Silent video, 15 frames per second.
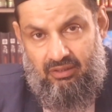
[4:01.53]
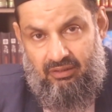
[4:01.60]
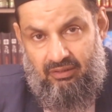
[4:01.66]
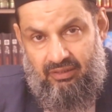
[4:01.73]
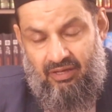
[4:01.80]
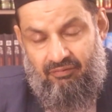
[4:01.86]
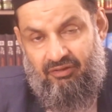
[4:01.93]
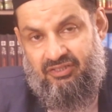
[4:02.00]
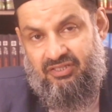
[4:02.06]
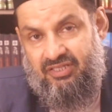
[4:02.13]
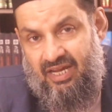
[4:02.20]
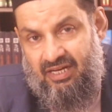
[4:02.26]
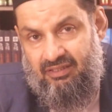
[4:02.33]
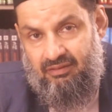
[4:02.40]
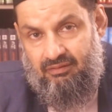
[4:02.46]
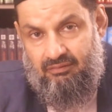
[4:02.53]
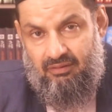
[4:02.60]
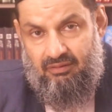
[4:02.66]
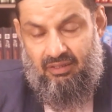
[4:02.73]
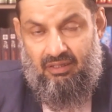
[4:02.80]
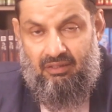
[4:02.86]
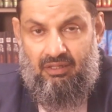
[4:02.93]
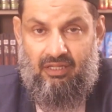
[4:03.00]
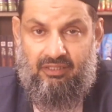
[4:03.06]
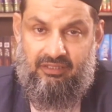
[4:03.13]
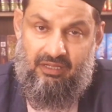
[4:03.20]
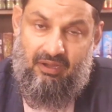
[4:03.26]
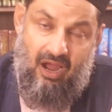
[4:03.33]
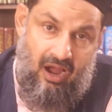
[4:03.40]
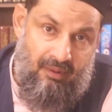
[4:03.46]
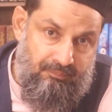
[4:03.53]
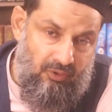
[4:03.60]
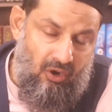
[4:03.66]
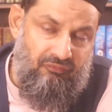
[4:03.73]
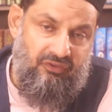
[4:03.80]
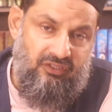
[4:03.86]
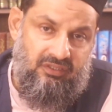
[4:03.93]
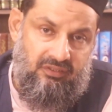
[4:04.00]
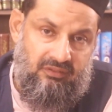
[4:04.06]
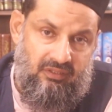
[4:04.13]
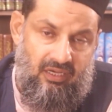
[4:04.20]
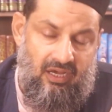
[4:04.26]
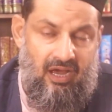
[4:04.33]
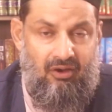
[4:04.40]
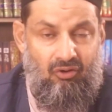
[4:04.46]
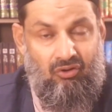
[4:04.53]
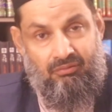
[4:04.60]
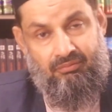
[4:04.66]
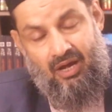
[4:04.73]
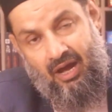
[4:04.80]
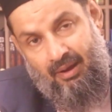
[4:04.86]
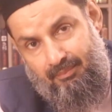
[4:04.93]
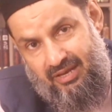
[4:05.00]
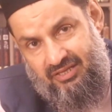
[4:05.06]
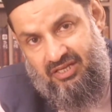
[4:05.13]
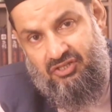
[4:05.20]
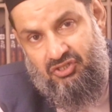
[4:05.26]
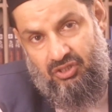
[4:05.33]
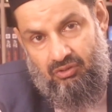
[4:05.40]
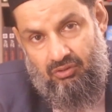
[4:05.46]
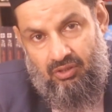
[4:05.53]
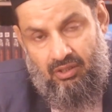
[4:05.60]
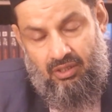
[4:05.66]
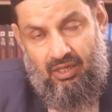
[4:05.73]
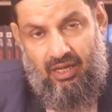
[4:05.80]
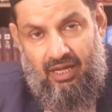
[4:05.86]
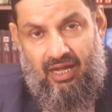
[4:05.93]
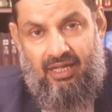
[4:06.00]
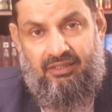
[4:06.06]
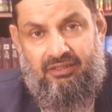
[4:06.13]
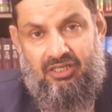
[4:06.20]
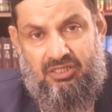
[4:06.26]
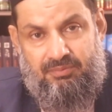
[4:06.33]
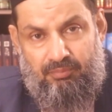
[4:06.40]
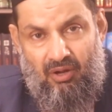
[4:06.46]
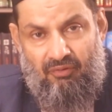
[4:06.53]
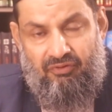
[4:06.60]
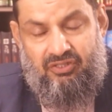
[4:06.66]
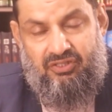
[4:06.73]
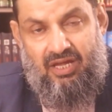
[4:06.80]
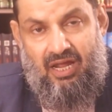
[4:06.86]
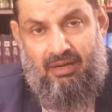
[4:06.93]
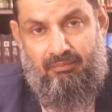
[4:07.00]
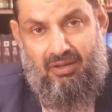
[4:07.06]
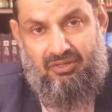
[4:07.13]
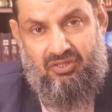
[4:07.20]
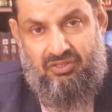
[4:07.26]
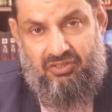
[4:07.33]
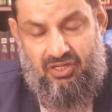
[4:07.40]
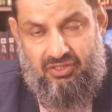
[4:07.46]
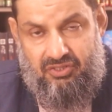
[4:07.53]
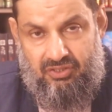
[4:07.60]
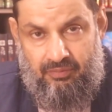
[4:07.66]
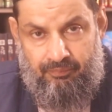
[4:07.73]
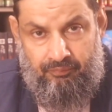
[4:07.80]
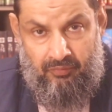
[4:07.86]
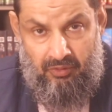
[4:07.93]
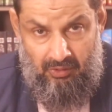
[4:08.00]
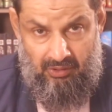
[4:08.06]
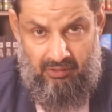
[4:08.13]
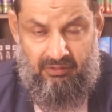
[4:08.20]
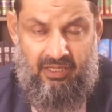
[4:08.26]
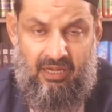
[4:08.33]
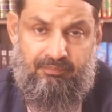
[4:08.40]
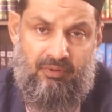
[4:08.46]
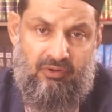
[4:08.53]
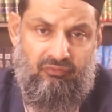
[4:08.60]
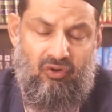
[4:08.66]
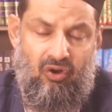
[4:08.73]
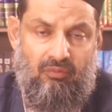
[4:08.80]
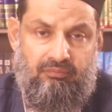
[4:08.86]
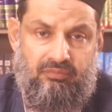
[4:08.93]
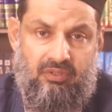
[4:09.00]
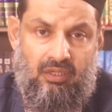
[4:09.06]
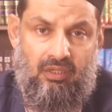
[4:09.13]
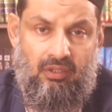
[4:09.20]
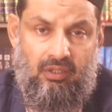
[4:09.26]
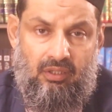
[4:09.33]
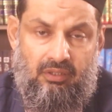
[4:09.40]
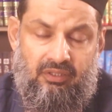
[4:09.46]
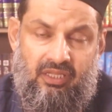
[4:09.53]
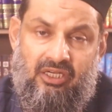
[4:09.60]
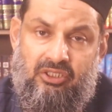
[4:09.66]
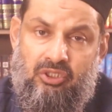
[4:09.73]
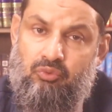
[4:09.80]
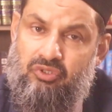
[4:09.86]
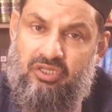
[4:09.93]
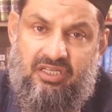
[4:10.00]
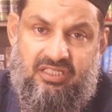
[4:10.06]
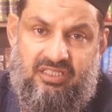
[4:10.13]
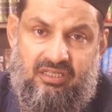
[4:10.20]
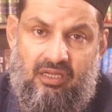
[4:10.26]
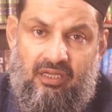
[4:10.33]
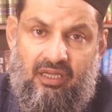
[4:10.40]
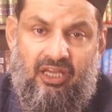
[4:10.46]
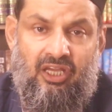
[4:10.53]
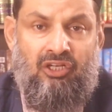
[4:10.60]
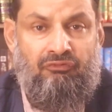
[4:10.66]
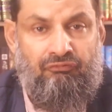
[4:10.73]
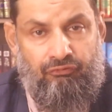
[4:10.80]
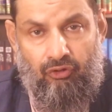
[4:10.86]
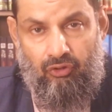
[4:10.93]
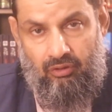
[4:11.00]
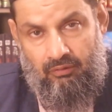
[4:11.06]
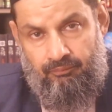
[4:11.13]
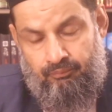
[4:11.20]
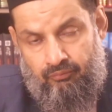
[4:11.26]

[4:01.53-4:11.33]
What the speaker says: They were sent a prophet or a messenger, and these prophets and messengers, they performed their duties in full.